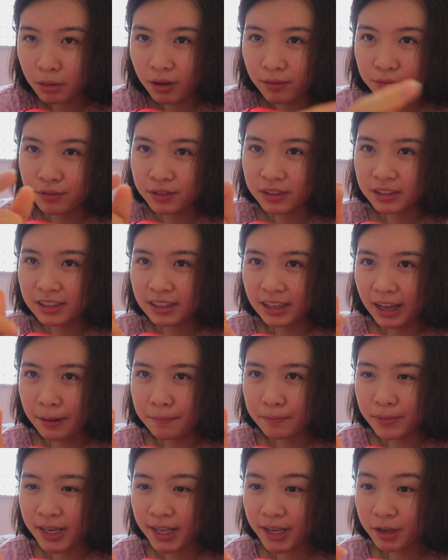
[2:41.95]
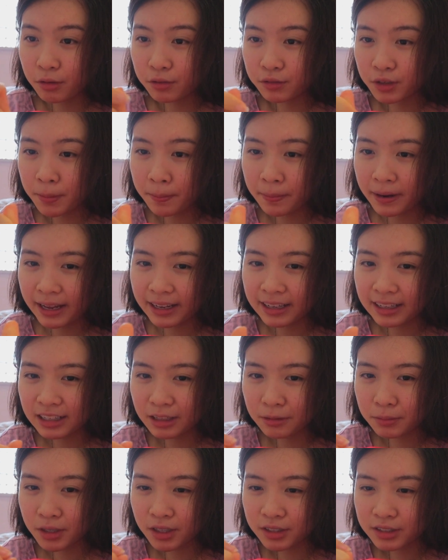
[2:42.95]
My finger kept playing with the
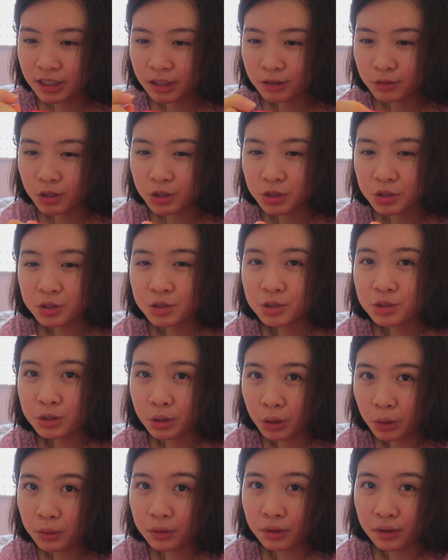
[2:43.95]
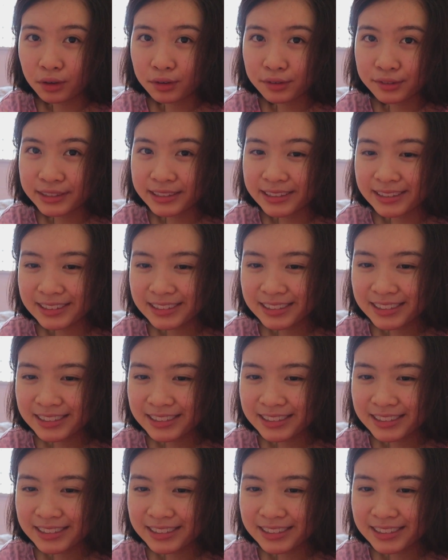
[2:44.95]
blanket because I was so nervous.